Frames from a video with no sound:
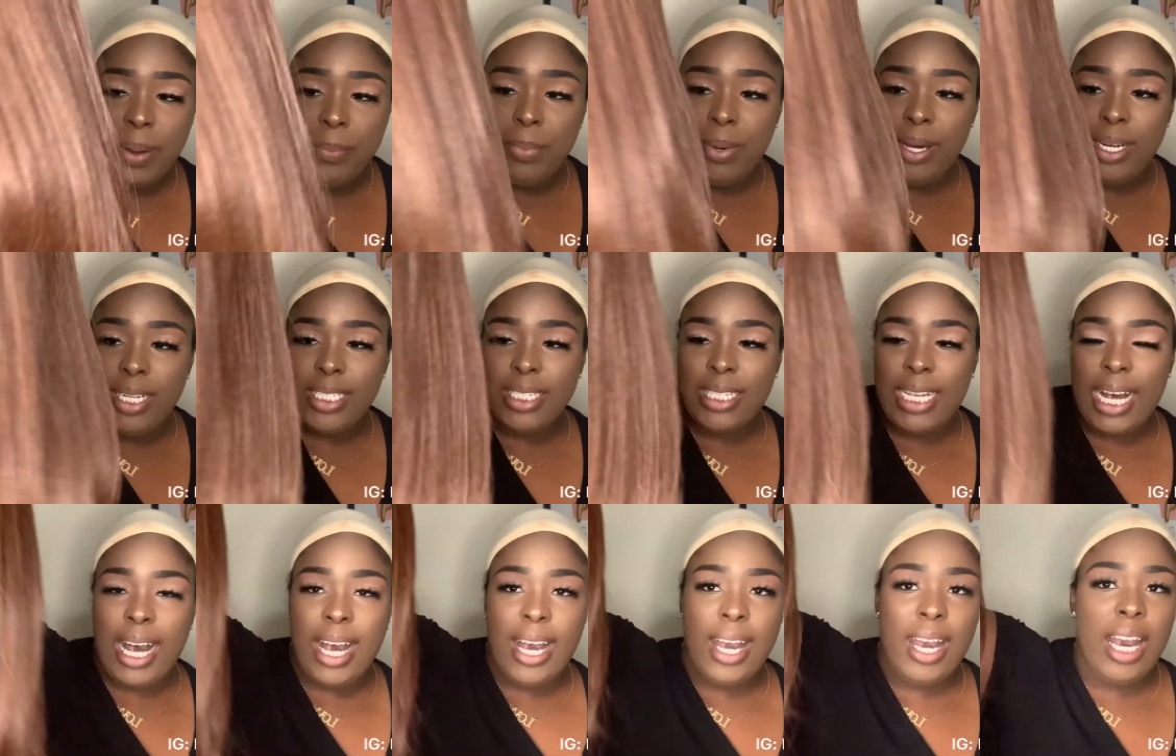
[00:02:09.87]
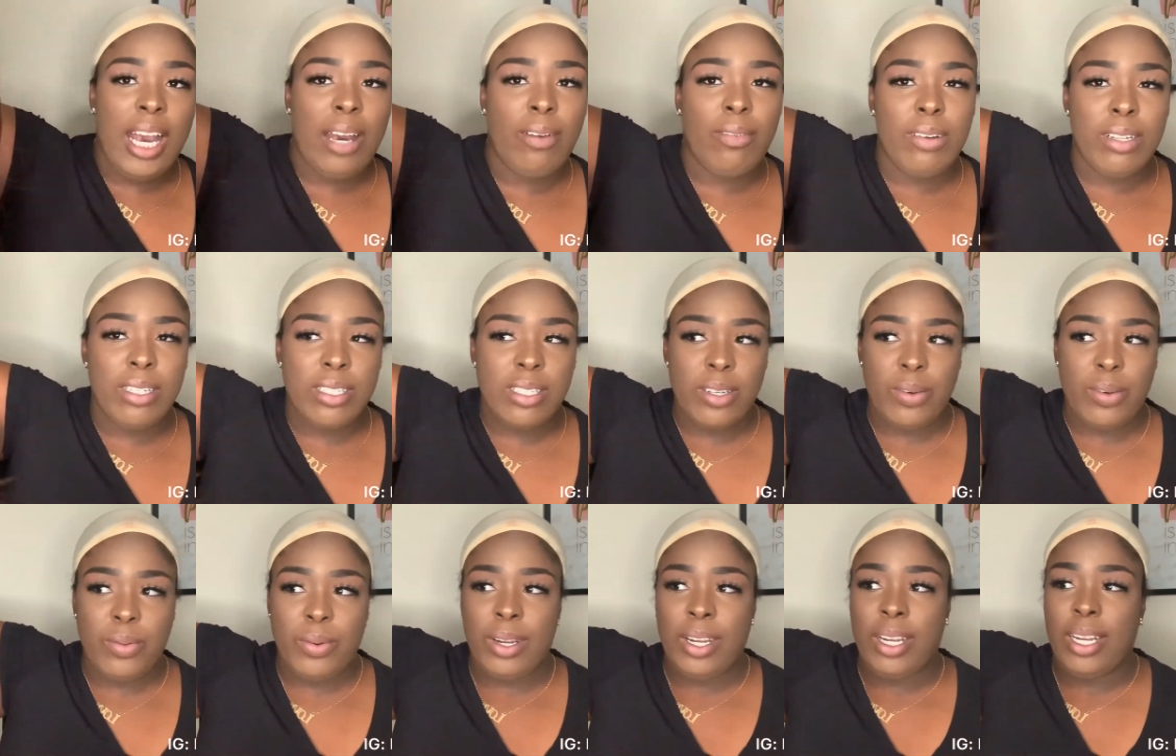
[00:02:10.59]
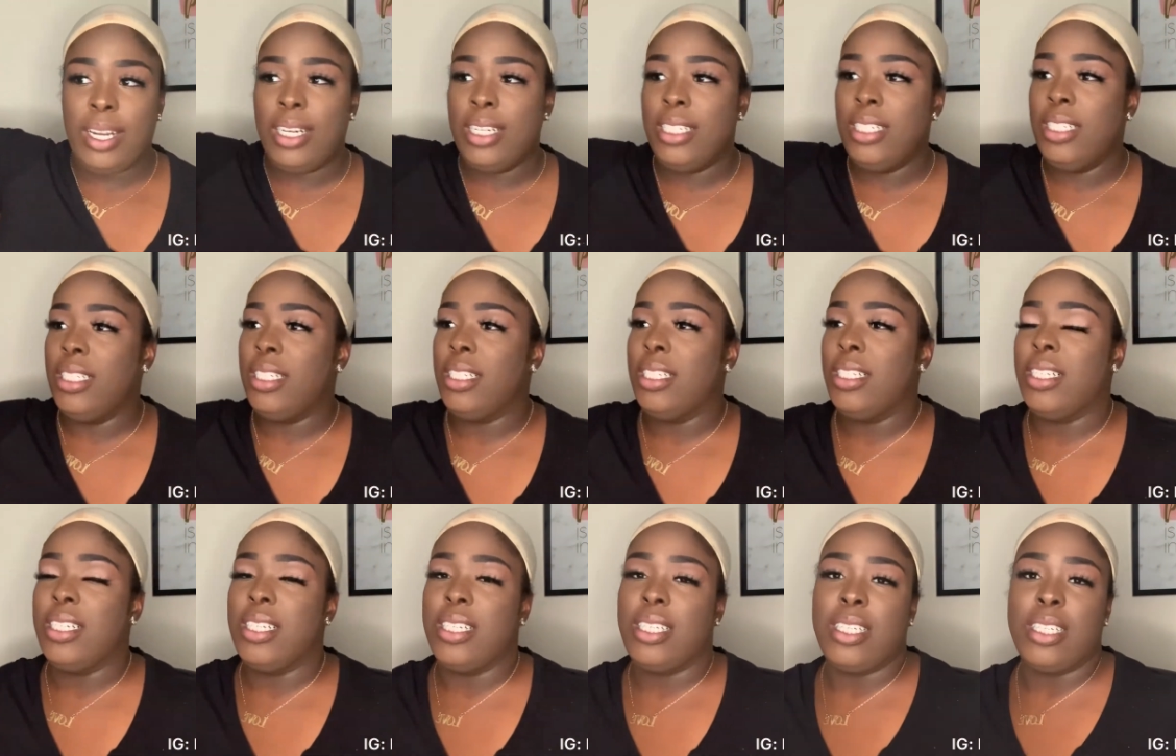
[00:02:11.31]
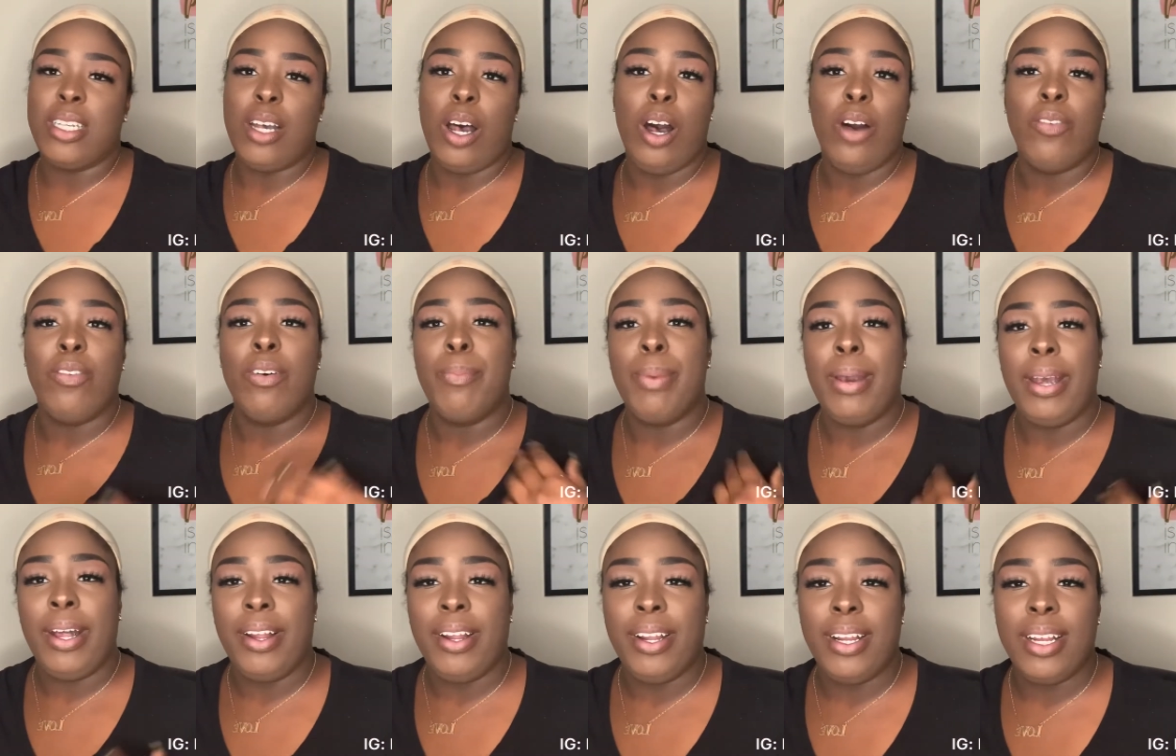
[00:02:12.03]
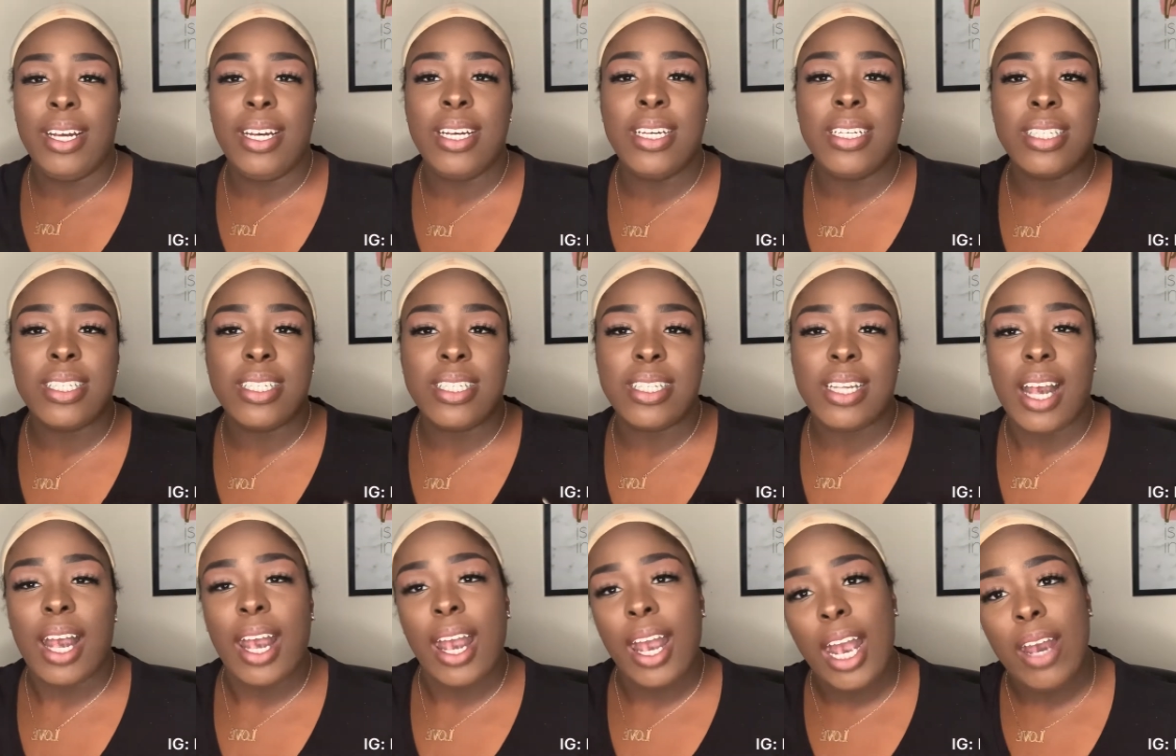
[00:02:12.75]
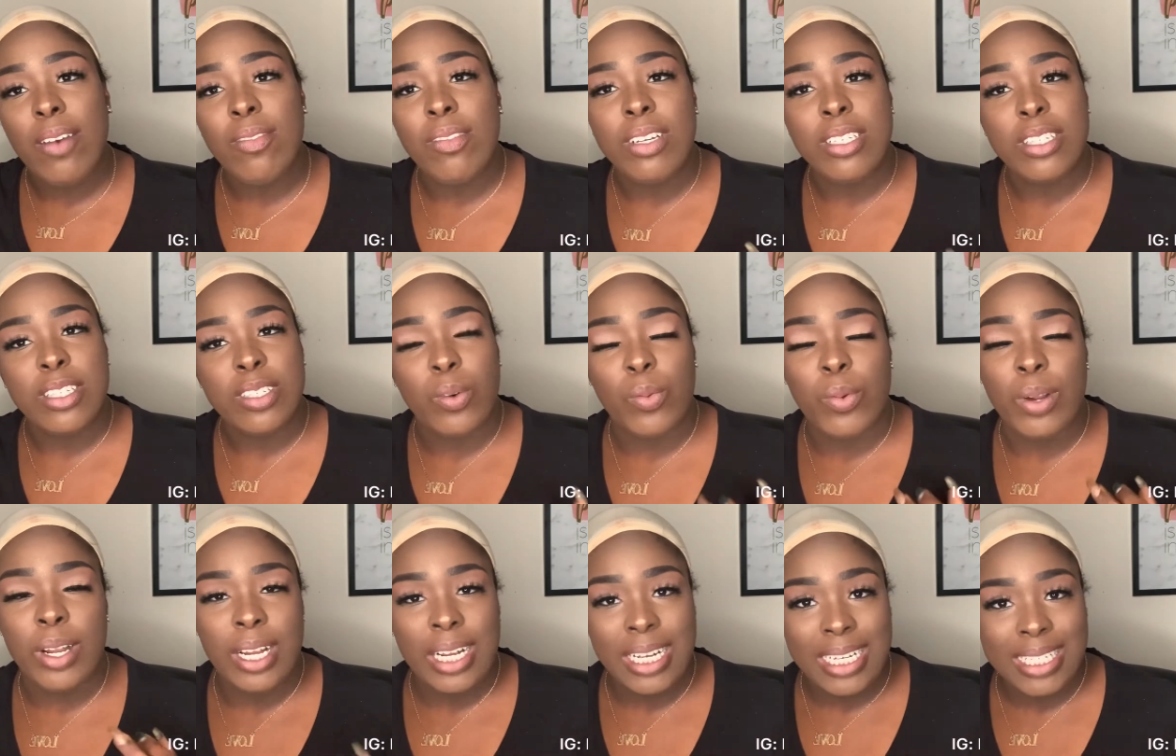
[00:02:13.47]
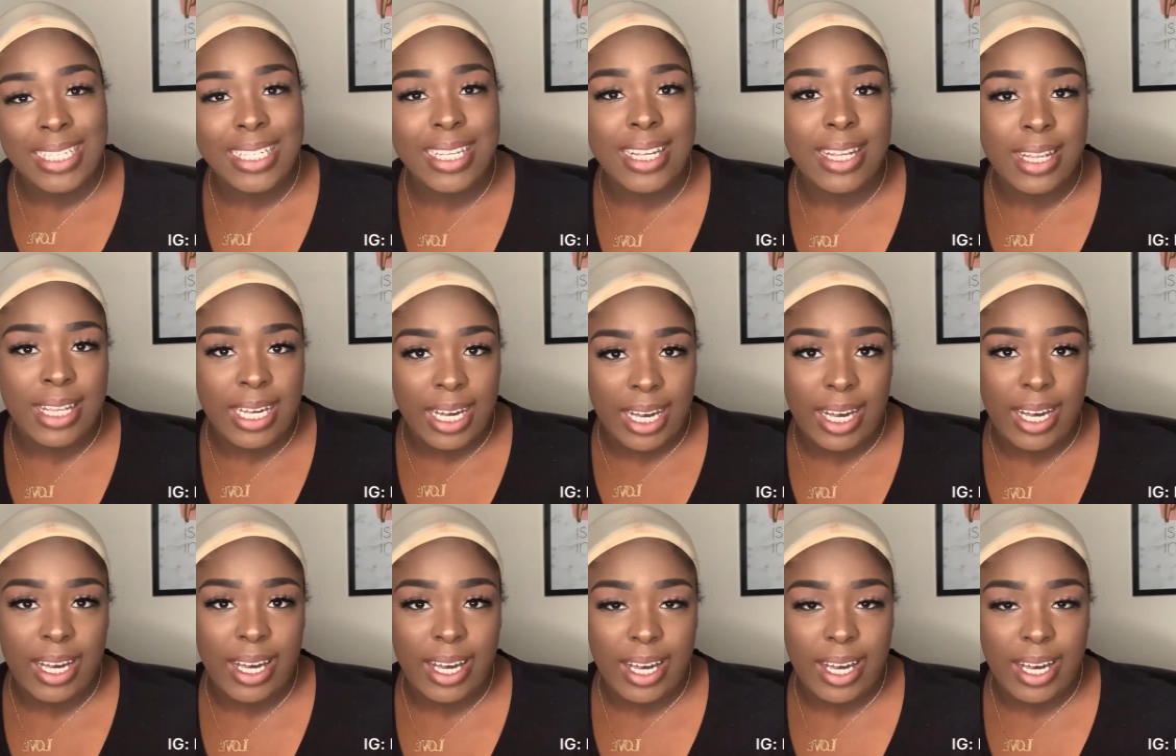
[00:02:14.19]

But it's not heavy to where it's just overbearing. It's heavy to where it's thick.